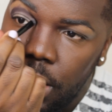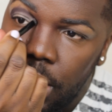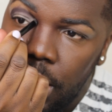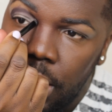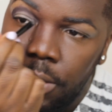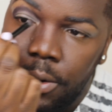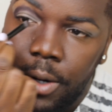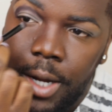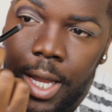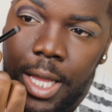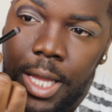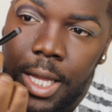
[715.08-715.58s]

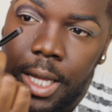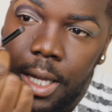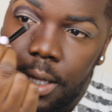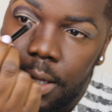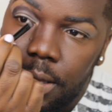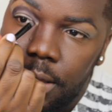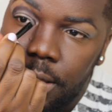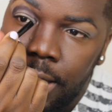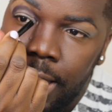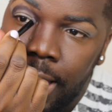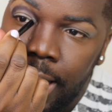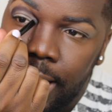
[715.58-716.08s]

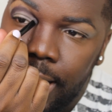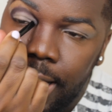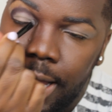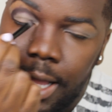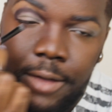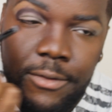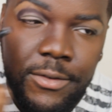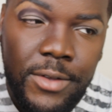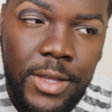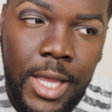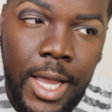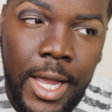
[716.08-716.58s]
creating that kind
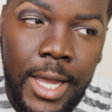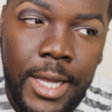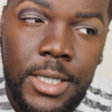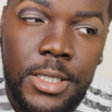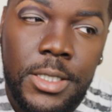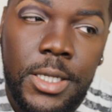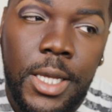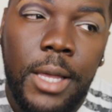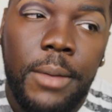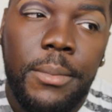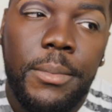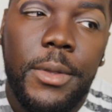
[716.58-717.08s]
of an eye
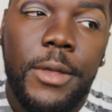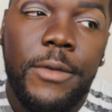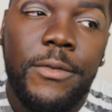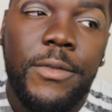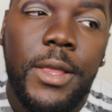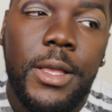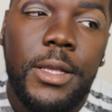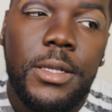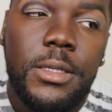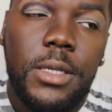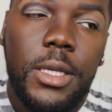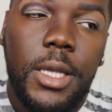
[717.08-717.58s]
shape. If
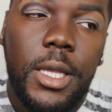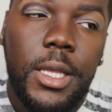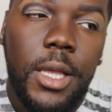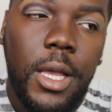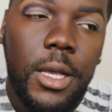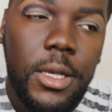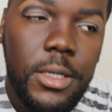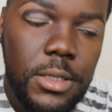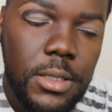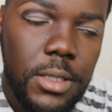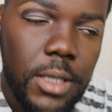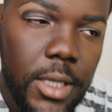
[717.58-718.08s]
that's, can
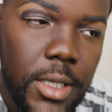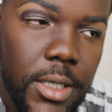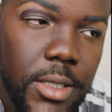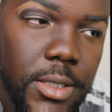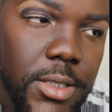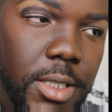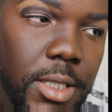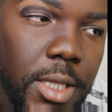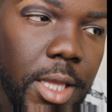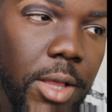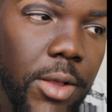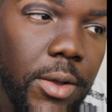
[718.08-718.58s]
you
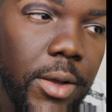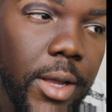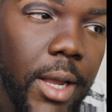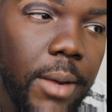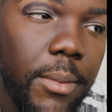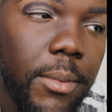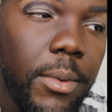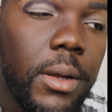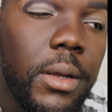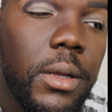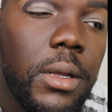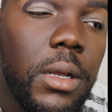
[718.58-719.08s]
see that on
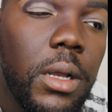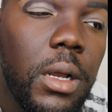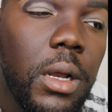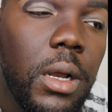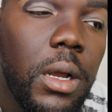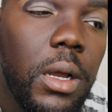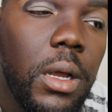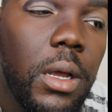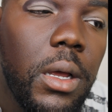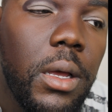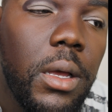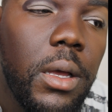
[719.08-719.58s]
camera?
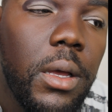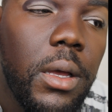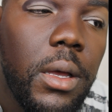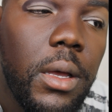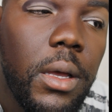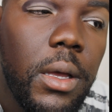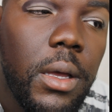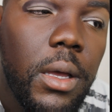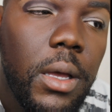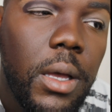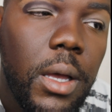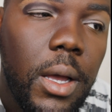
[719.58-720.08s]

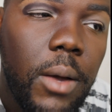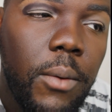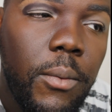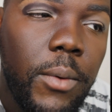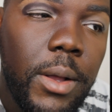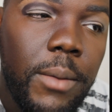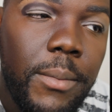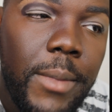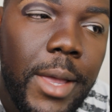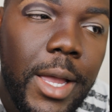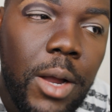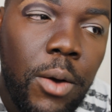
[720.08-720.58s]
I
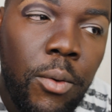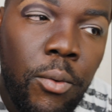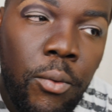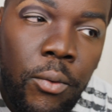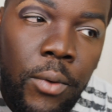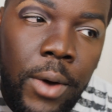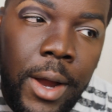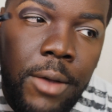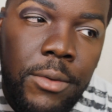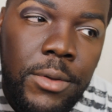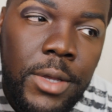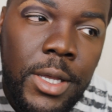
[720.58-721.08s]
want to make a
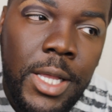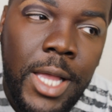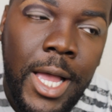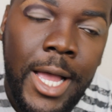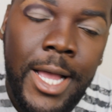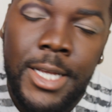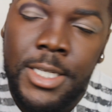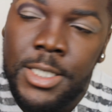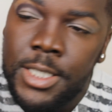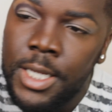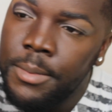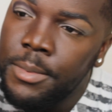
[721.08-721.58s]
rounded
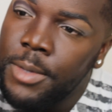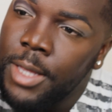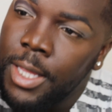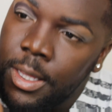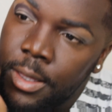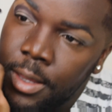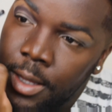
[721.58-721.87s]
eye shape like